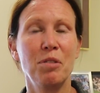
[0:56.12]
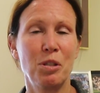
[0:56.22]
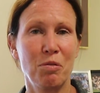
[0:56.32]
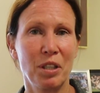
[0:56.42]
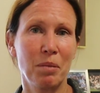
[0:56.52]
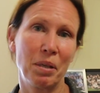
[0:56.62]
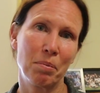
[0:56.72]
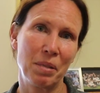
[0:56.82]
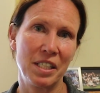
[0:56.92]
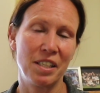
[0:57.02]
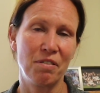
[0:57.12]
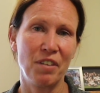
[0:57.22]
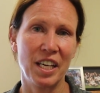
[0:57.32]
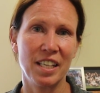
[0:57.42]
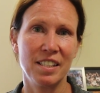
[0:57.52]
just really big BC
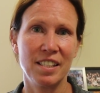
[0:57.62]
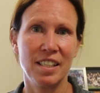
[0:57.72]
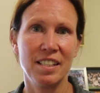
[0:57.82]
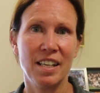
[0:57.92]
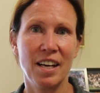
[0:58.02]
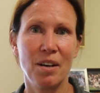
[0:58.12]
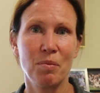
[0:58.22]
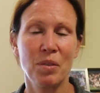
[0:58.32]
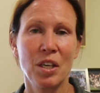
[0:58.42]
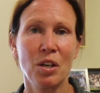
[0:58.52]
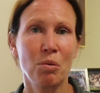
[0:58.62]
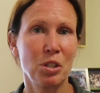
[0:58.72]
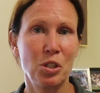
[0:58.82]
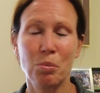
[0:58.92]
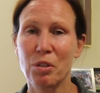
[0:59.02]
fans. And
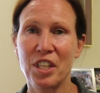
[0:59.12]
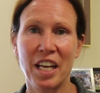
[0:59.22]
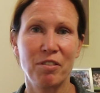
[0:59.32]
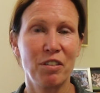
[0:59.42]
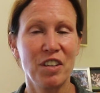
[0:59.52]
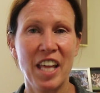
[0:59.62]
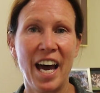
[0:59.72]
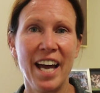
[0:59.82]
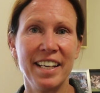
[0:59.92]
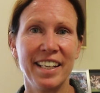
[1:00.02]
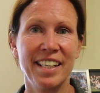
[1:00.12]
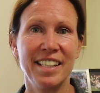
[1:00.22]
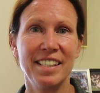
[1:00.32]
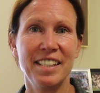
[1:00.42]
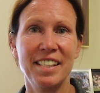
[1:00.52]
we're super thankful for that,
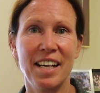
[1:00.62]
and